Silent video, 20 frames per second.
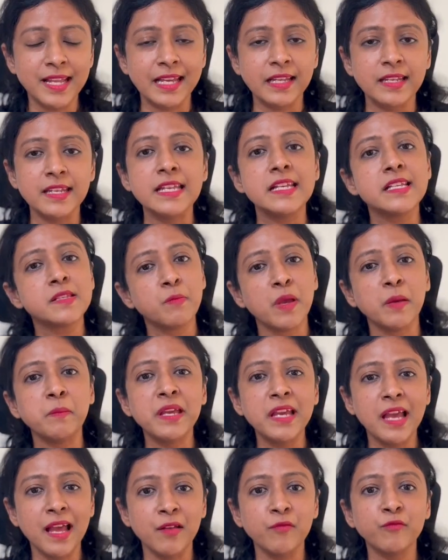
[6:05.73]
techniques may
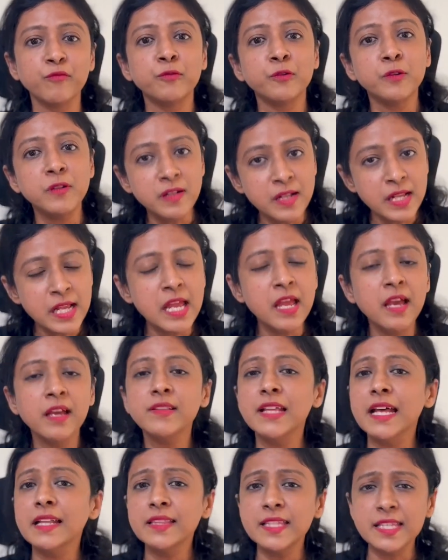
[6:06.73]
be helpful,
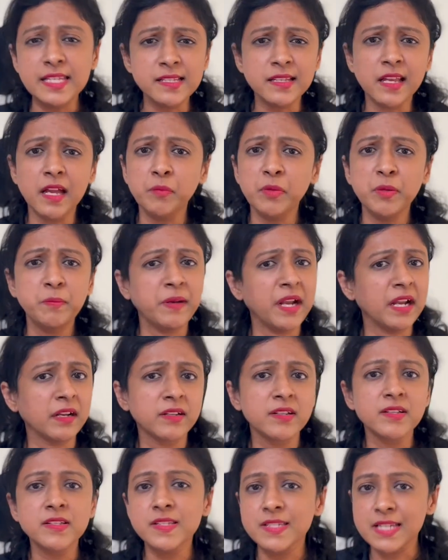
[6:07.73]
and these can be
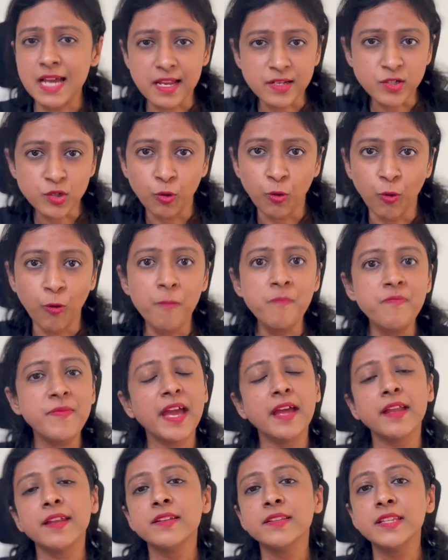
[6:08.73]
practiced at home,
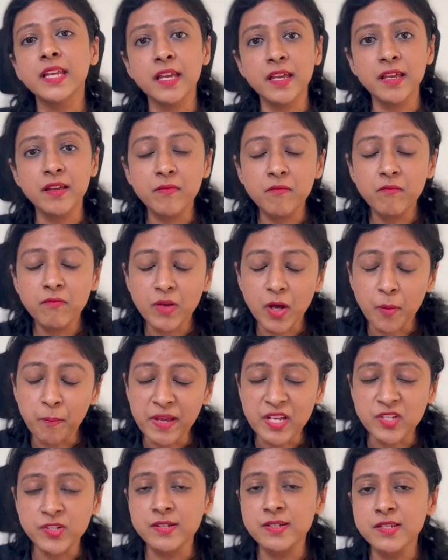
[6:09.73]
and they
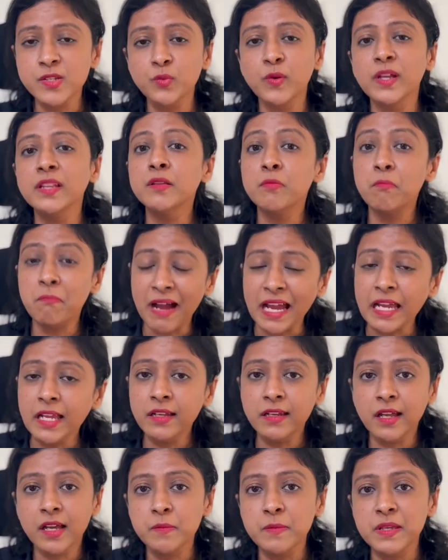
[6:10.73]
patients with
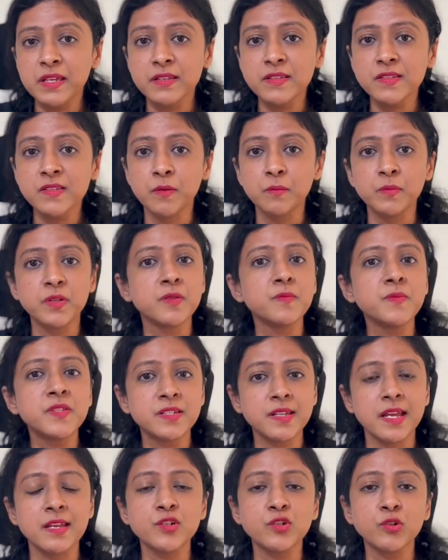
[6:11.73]
mild IBS
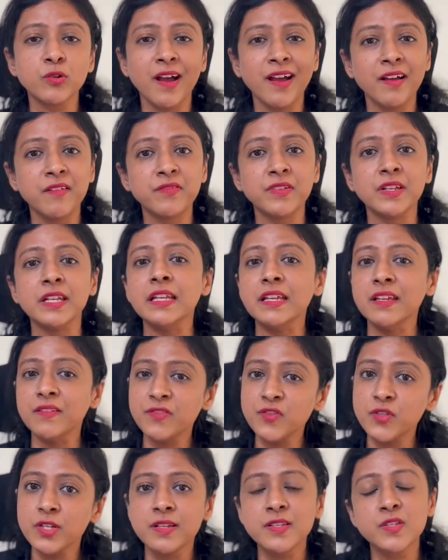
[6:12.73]
symptoms tend to have
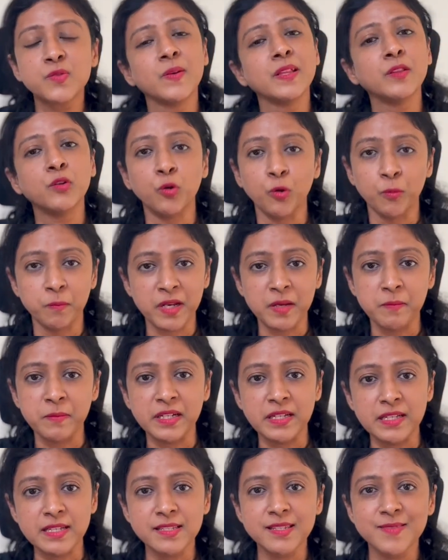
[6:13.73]
relief just with home
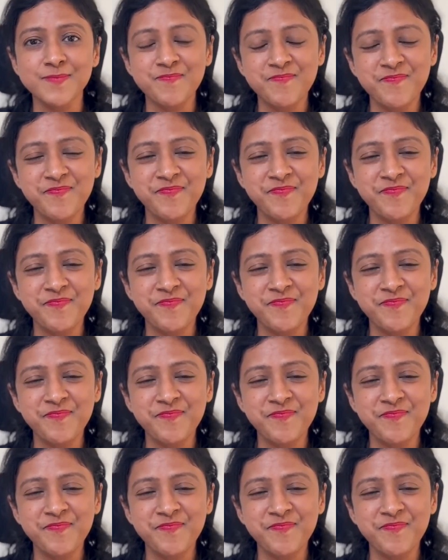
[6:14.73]
remedies.